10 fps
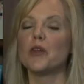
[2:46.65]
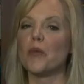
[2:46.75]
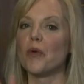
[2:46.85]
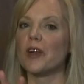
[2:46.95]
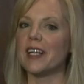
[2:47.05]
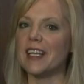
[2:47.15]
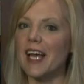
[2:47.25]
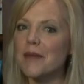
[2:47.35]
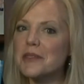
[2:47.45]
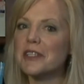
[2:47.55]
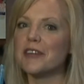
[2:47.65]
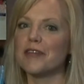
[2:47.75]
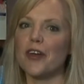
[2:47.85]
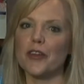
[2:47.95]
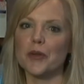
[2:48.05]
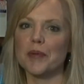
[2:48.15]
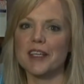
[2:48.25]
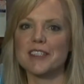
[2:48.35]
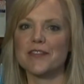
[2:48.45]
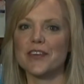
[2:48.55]
The morning nap's going to fall into
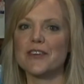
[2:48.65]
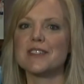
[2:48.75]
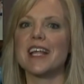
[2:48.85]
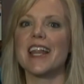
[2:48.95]
place first,